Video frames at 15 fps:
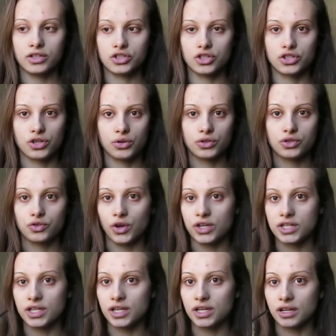just go
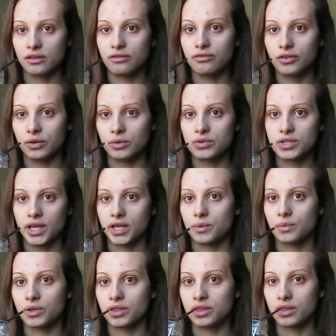straight to eating foods, like
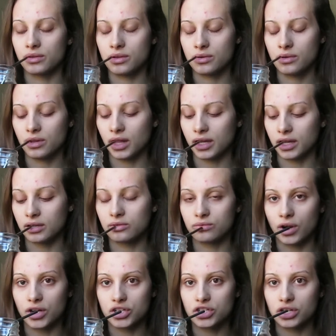in
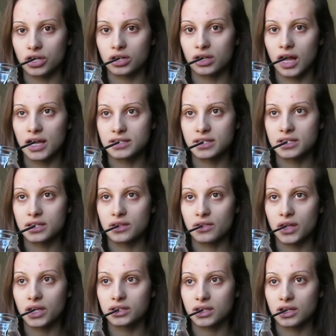rush to classes and
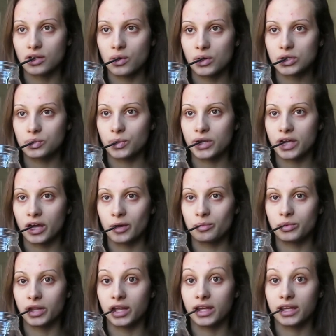things. I'd always wake up
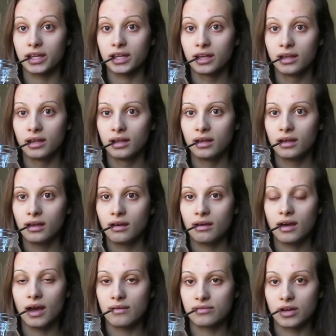like
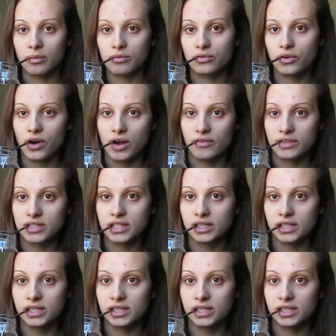half an hour before having